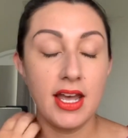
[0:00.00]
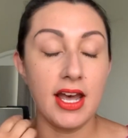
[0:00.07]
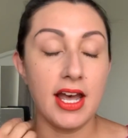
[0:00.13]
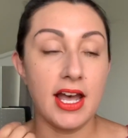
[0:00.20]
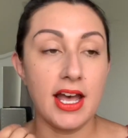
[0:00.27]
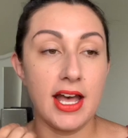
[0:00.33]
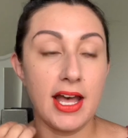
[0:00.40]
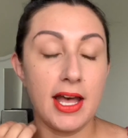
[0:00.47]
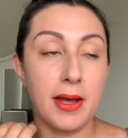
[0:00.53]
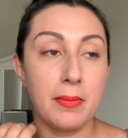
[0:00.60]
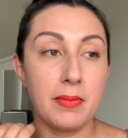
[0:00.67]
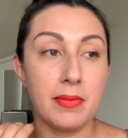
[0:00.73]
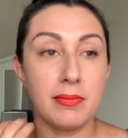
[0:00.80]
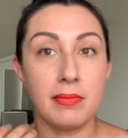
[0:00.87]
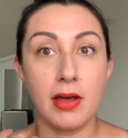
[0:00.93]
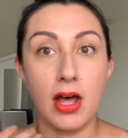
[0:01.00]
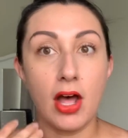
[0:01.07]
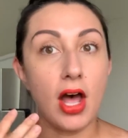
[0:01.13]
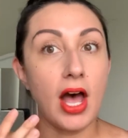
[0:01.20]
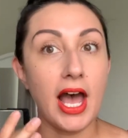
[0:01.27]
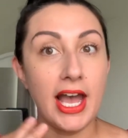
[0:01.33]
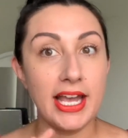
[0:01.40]

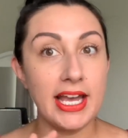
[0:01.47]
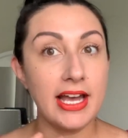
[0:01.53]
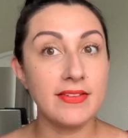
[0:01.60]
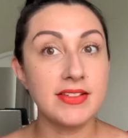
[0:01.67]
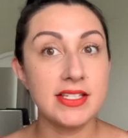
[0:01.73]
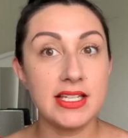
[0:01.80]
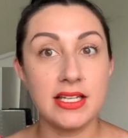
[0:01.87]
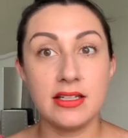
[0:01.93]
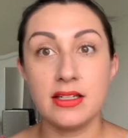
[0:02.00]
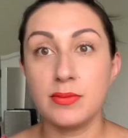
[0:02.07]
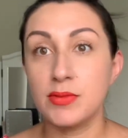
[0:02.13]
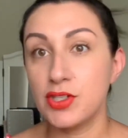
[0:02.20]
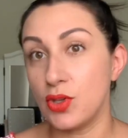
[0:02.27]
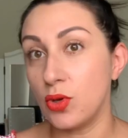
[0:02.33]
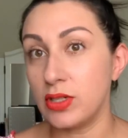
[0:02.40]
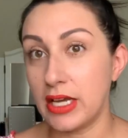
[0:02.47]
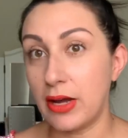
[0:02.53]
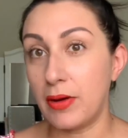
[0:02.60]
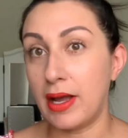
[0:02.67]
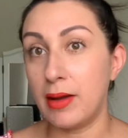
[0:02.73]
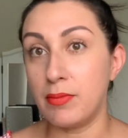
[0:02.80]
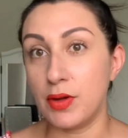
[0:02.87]
I have seen them sold out
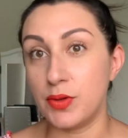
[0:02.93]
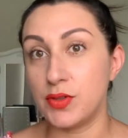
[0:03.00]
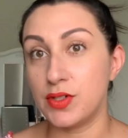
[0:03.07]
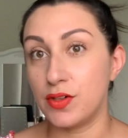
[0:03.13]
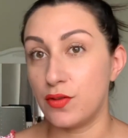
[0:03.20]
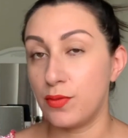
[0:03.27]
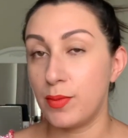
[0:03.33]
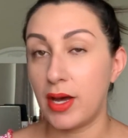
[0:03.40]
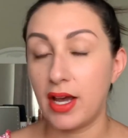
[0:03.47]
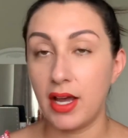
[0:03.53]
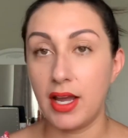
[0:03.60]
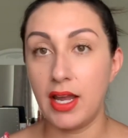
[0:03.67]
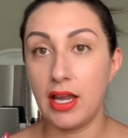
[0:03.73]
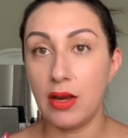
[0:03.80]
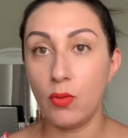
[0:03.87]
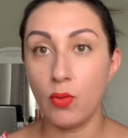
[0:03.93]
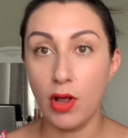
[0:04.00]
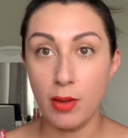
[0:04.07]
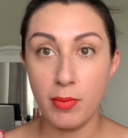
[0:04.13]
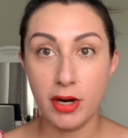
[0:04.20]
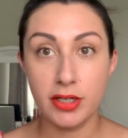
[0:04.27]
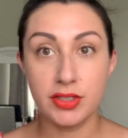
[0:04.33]
at most of my
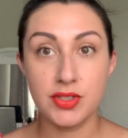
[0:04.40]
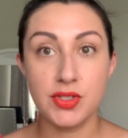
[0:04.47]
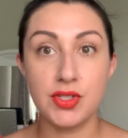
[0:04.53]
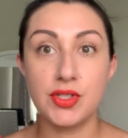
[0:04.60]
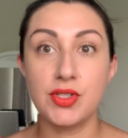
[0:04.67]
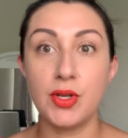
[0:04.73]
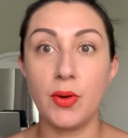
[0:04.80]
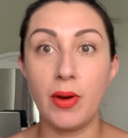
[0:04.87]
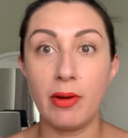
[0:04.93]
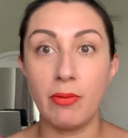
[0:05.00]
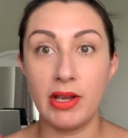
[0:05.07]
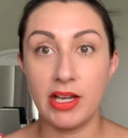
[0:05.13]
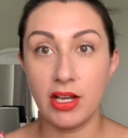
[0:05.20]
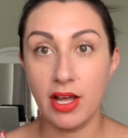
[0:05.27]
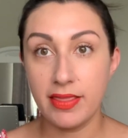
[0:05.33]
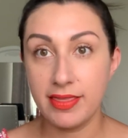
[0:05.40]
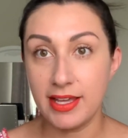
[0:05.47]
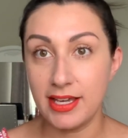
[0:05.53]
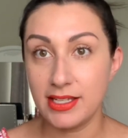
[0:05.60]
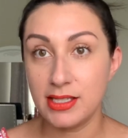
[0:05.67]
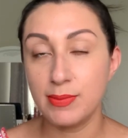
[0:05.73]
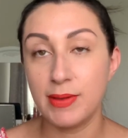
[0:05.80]
Walmarts, so I went and got
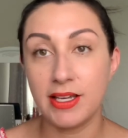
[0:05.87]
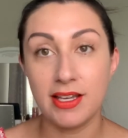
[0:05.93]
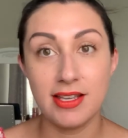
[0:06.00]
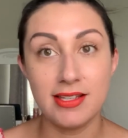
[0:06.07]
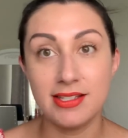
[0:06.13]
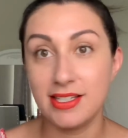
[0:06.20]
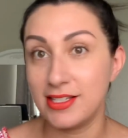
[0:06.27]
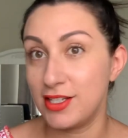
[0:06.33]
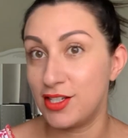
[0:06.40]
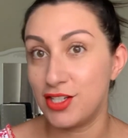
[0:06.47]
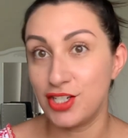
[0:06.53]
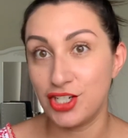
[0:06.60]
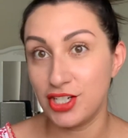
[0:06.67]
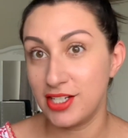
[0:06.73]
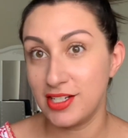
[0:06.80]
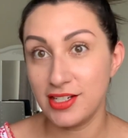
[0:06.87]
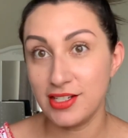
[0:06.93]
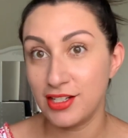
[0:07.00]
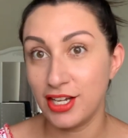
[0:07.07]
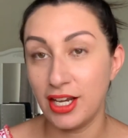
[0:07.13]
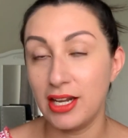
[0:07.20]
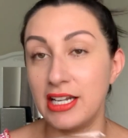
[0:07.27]
this because this is just as
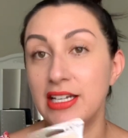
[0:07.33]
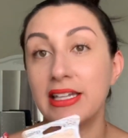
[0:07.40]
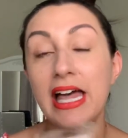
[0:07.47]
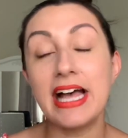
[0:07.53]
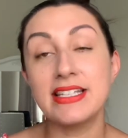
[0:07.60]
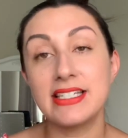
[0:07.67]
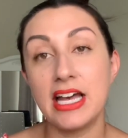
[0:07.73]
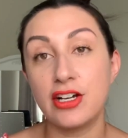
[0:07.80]
good. It lasts